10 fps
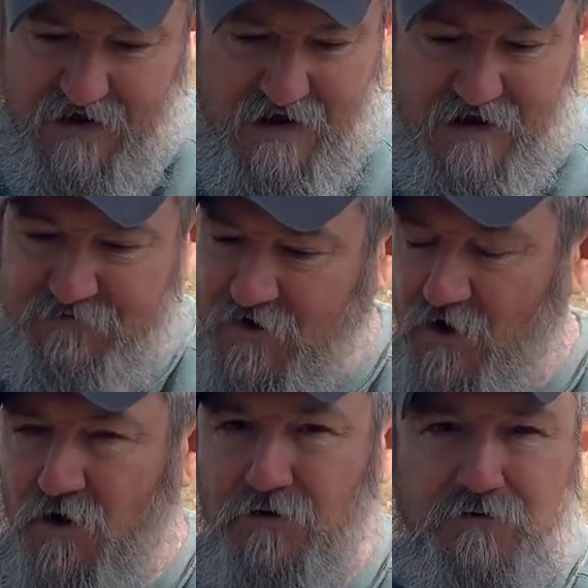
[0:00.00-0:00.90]
I've
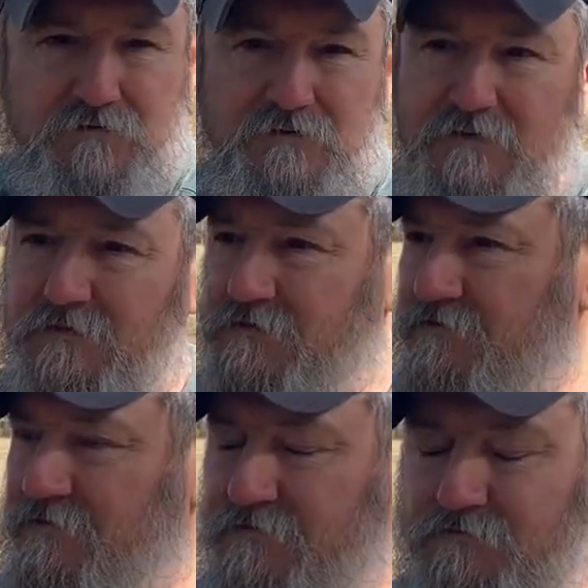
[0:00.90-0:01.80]
caught
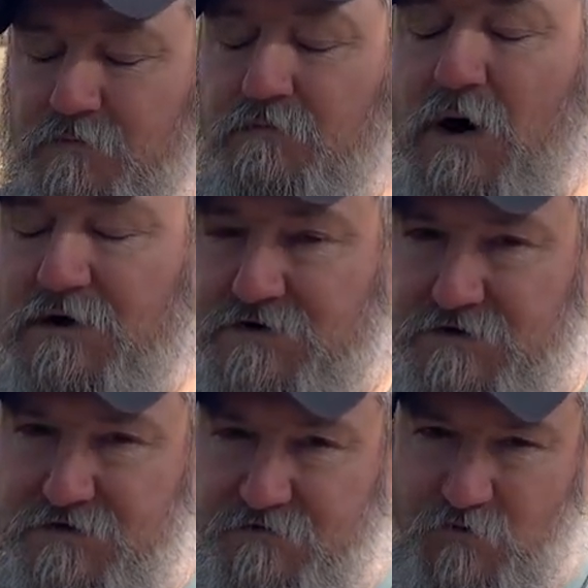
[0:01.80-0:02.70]

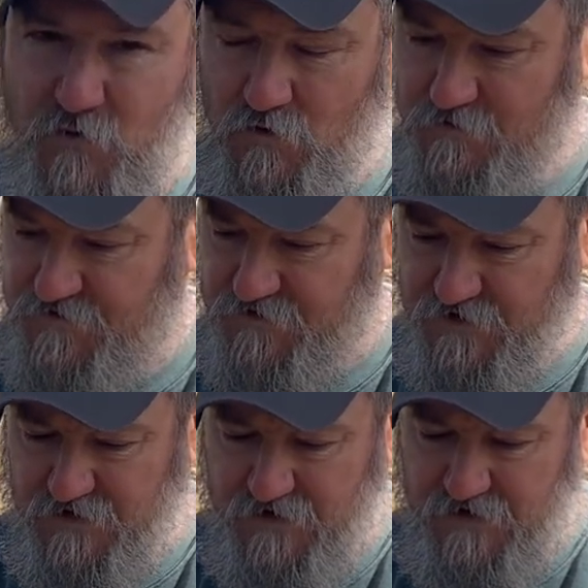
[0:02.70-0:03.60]
bunches of swarms
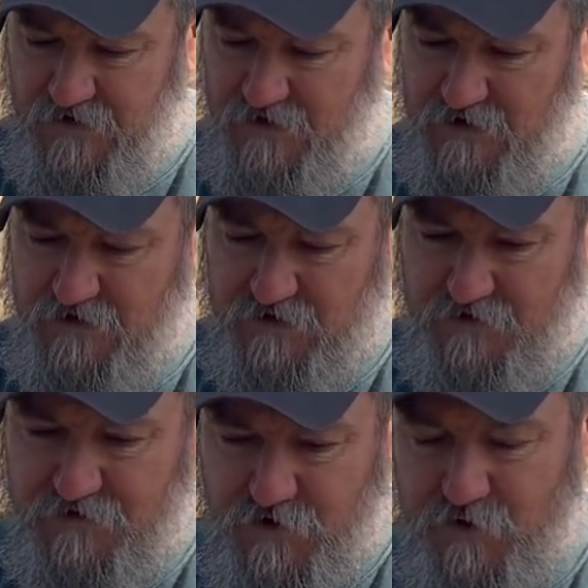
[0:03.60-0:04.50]

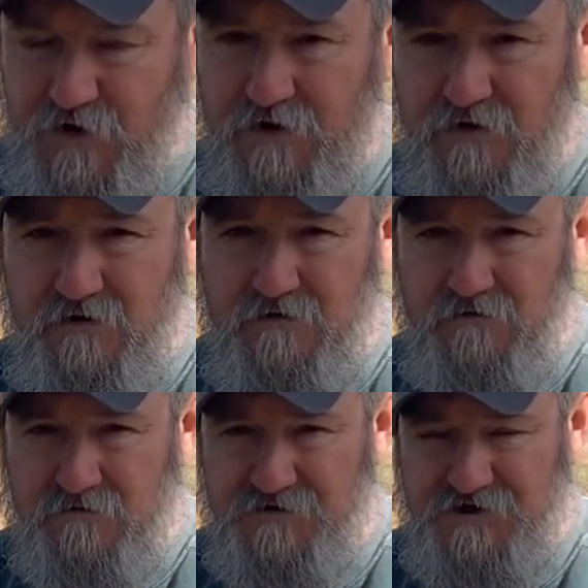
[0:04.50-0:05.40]
doing
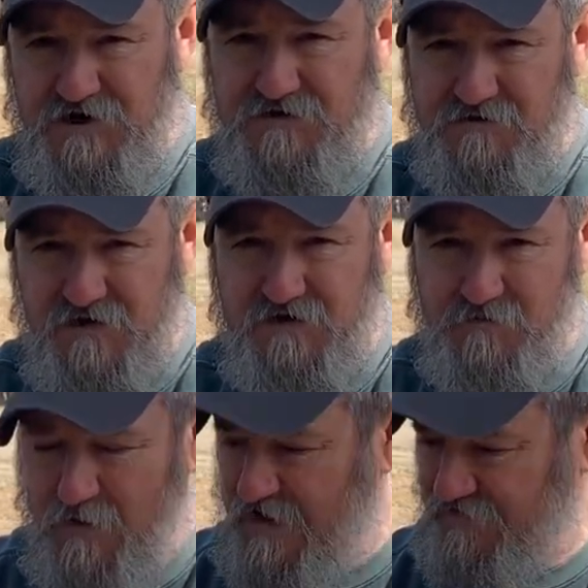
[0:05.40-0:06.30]
just this
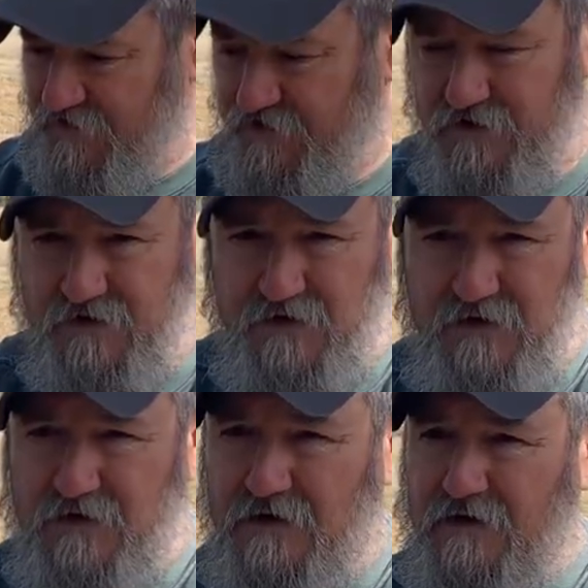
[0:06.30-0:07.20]
method.
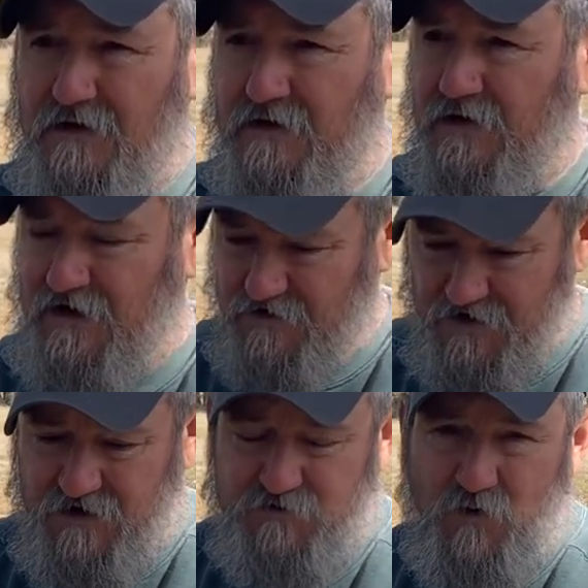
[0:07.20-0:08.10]
It
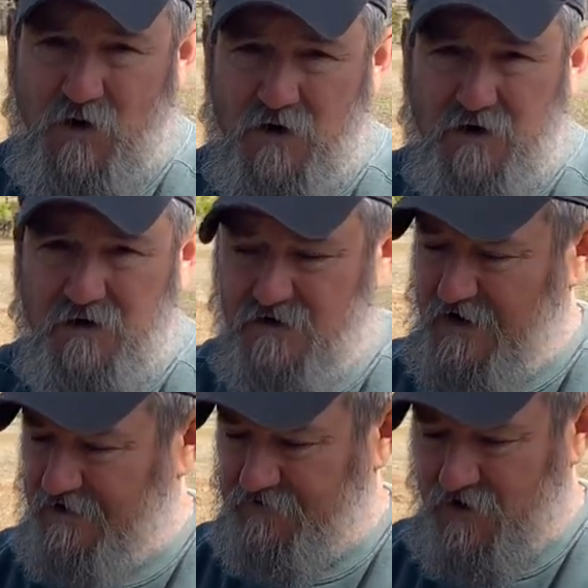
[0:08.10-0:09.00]
does work.
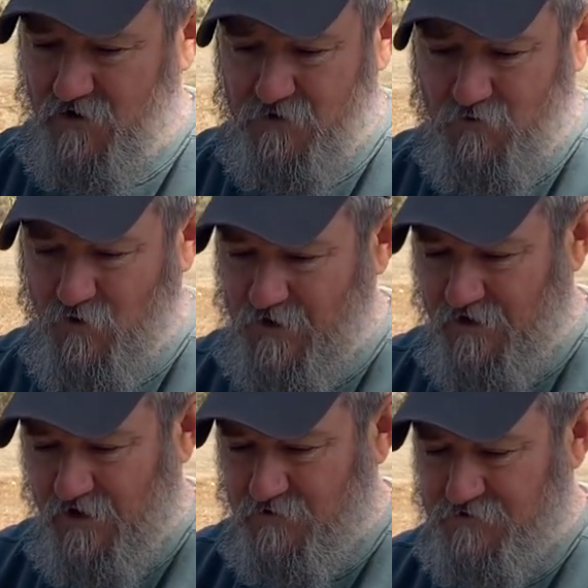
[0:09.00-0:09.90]
I've caught them where it
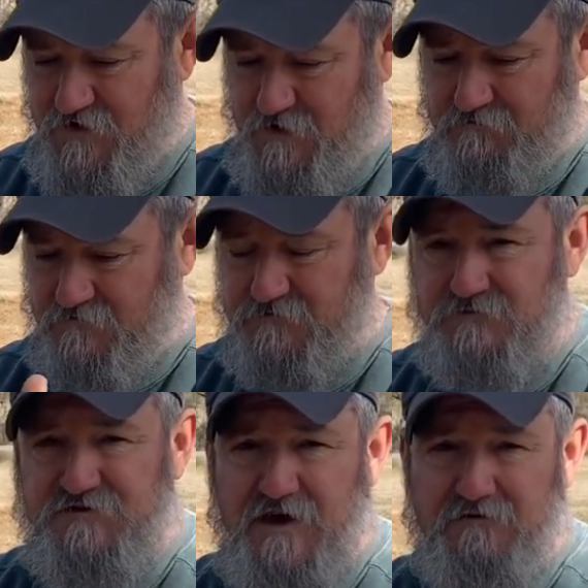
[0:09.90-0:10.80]
loads up
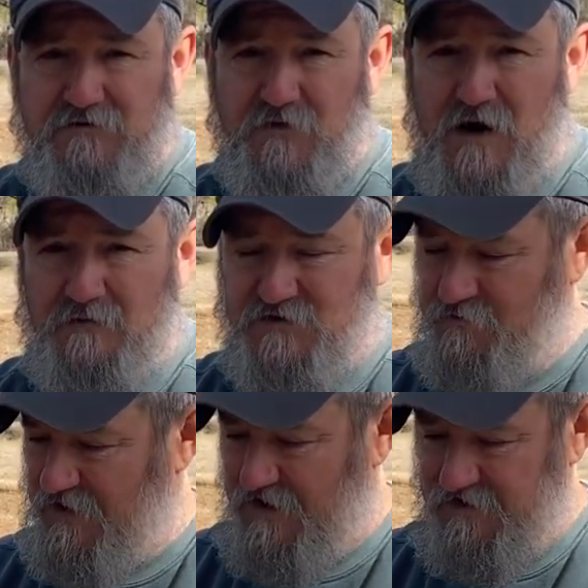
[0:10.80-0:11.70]
seven frames of
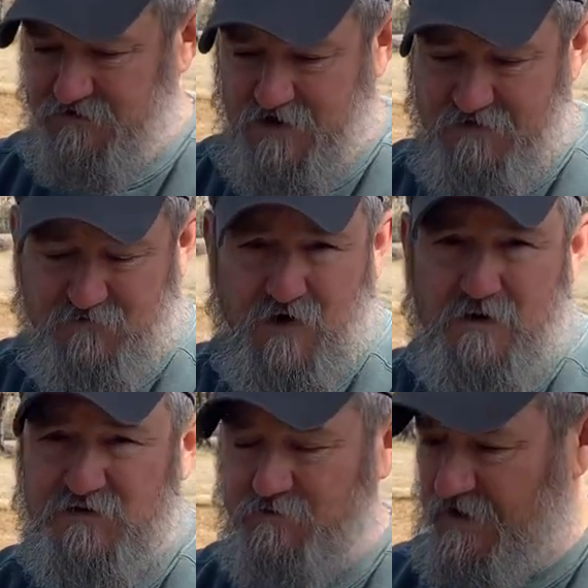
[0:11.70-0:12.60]
bees, eight
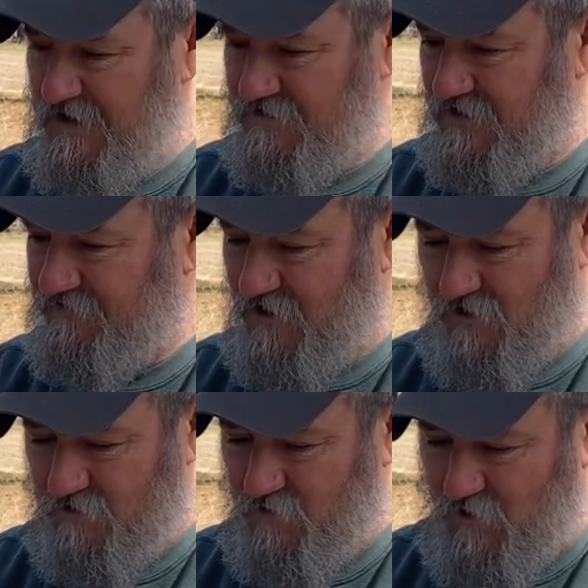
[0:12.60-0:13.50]
frames of bees. I've
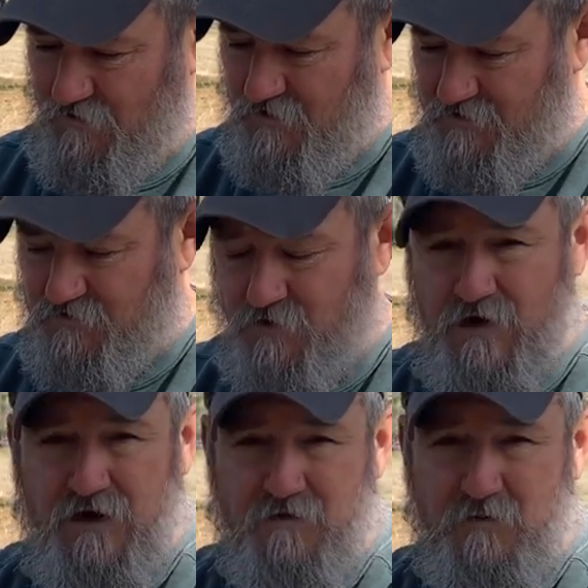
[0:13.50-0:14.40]
caught them where there's
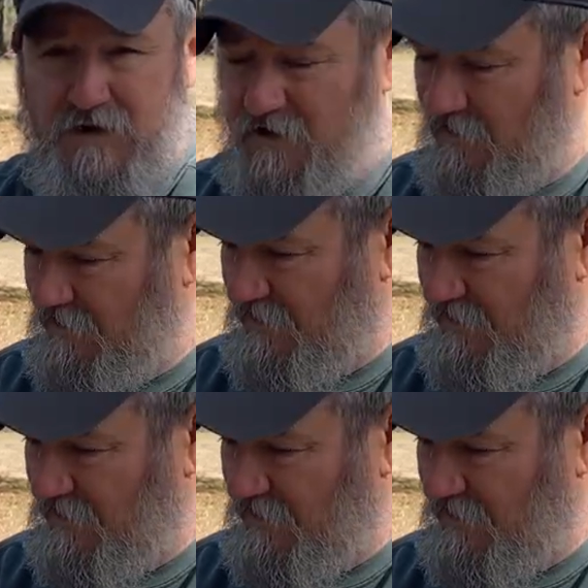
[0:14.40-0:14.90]
three in the middle.